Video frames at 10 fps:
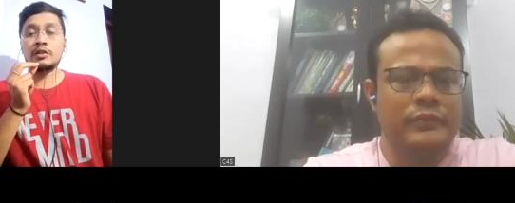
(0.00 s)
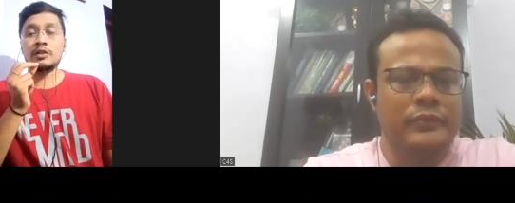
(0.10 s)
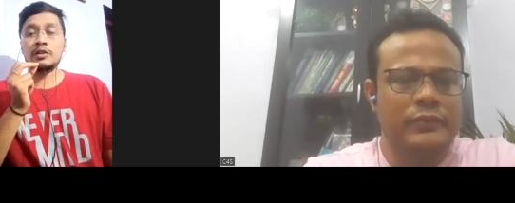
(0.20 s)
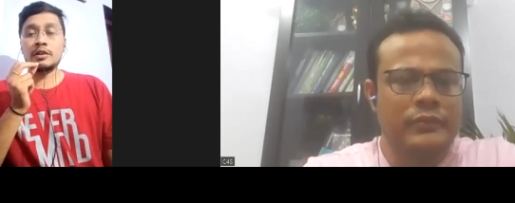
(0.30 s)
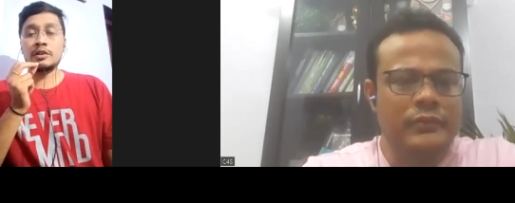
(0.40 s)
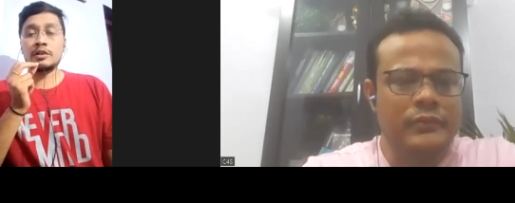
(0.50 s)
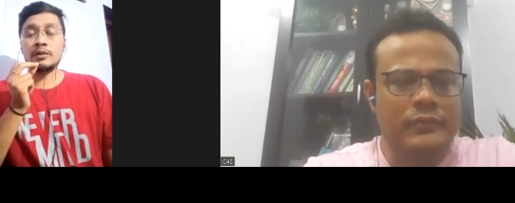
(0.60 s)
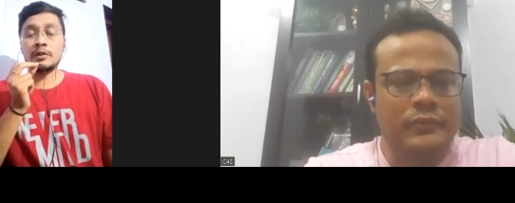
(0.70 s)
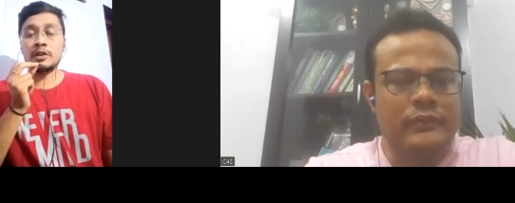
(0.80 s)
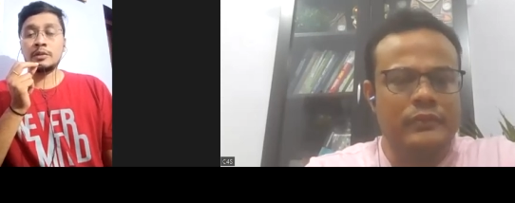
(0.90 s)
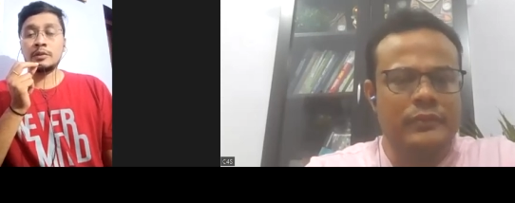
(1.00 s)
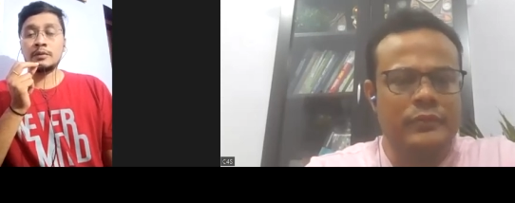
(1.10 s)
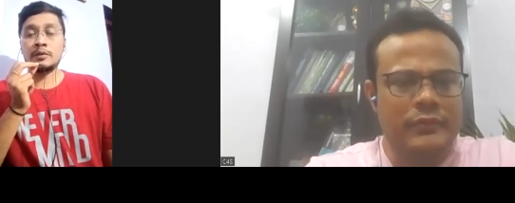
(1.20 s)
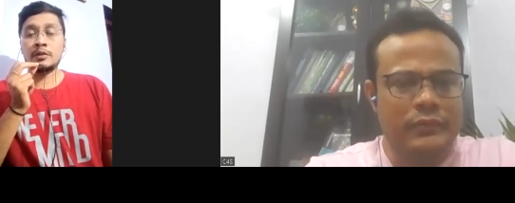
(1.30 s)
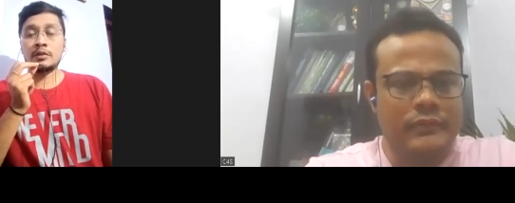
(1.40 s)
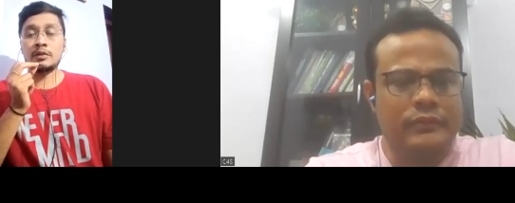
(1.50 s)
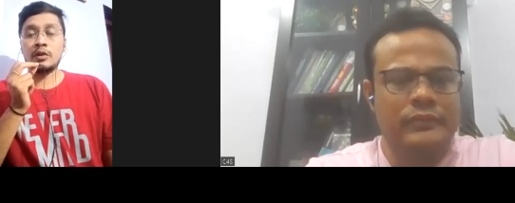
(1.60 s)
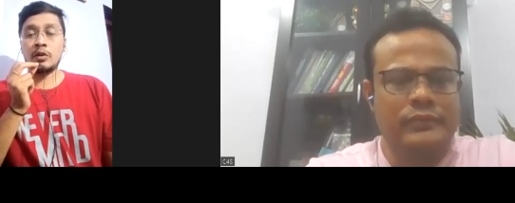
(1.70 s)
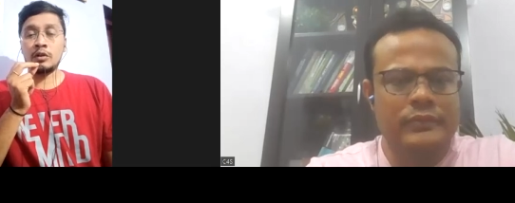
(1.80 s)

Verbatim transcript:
Speaker 1: uh, reach the word limit for uh, all